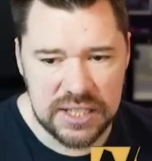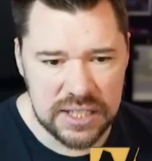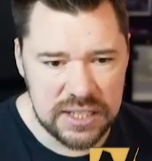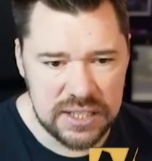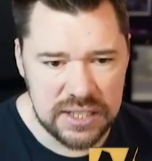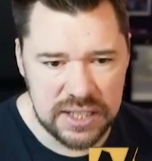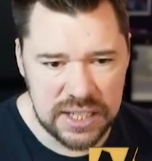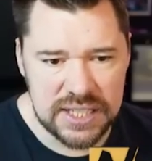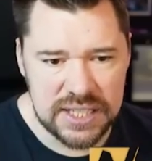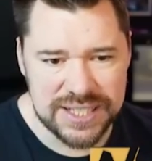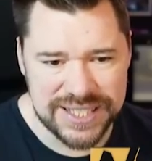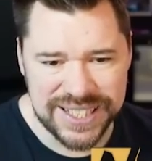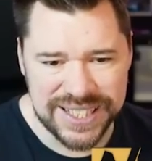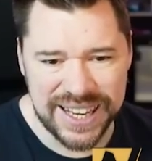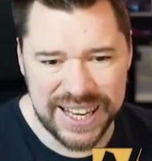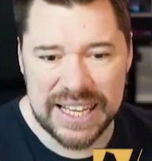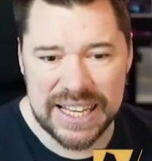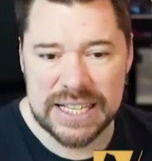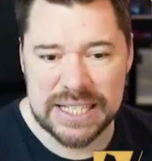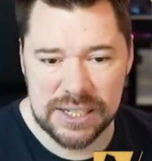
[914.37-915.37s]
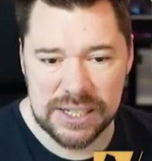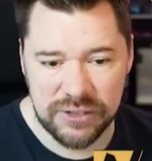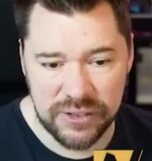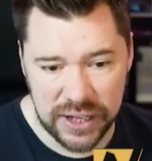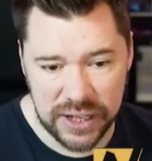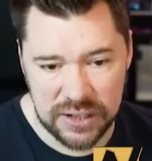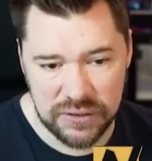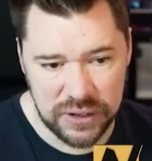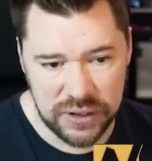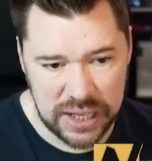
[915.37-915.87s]
is an easy
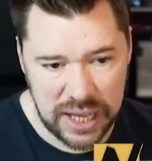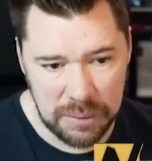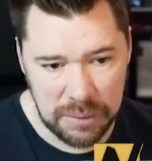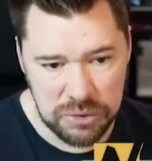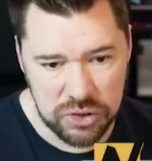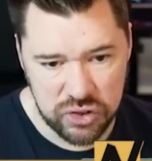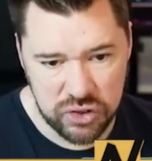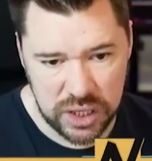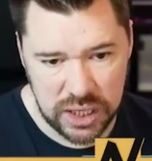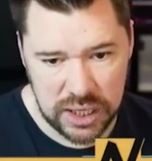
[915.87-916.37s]
fix for the chemistry